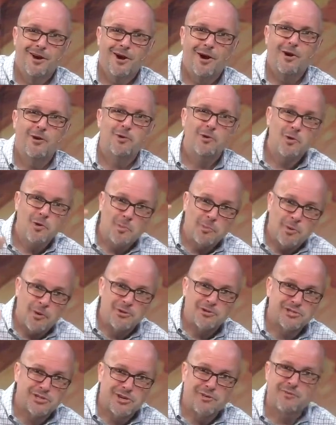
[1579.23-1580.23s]
Are you a
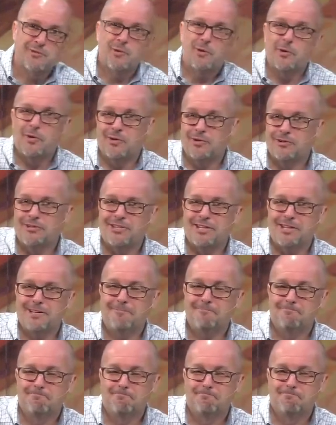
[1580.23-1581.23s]
person of loyalty?
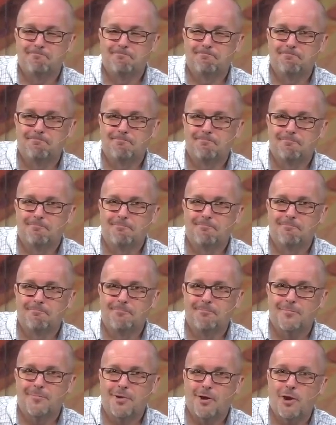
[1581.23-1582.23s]

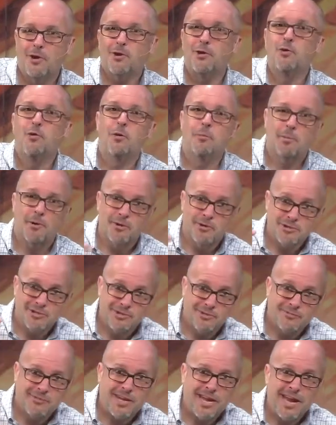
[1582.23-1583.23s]
Are you a
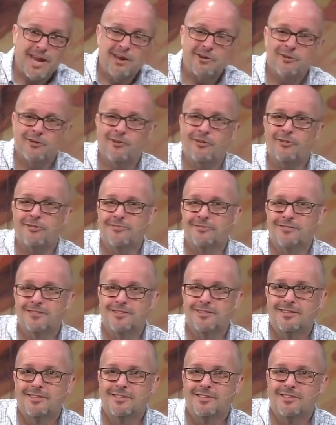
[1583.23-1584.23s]
person of candor?
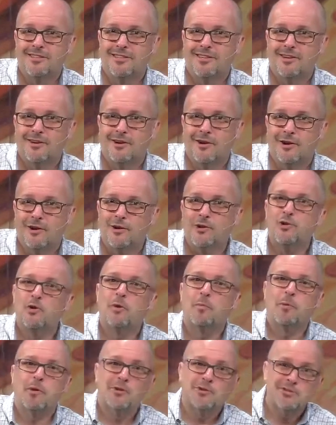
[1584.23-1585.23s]
Are you
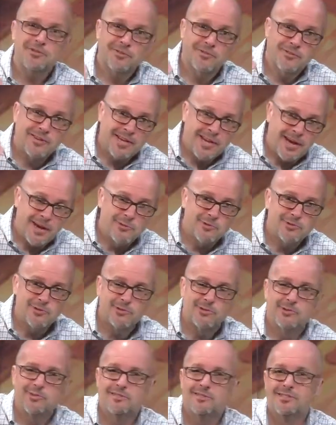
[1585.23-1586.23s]
a person of
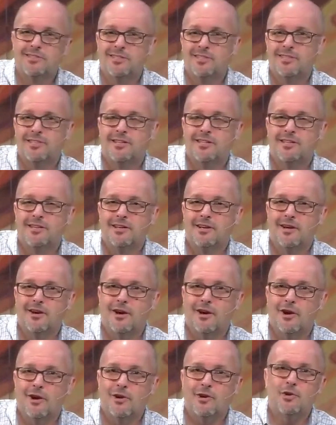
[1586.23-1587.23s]
counsel?
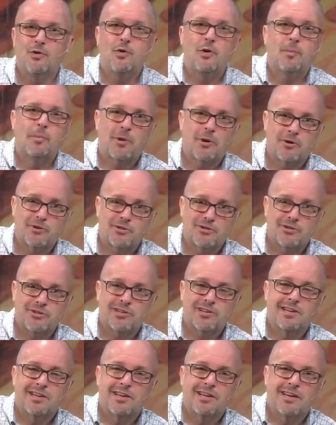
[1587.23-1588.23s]
Are you a person
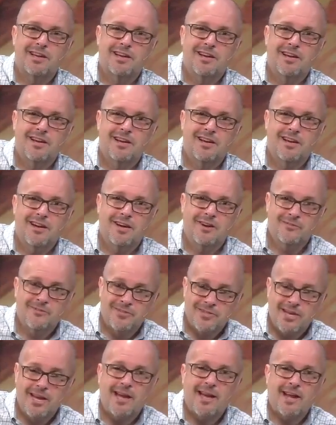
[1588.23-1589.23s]

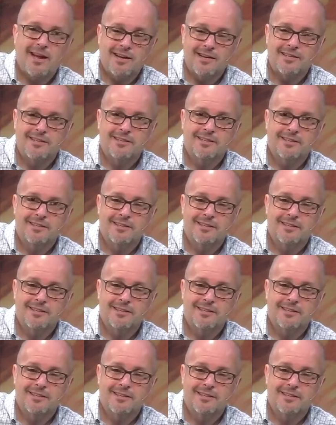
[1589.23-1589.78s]
of tact?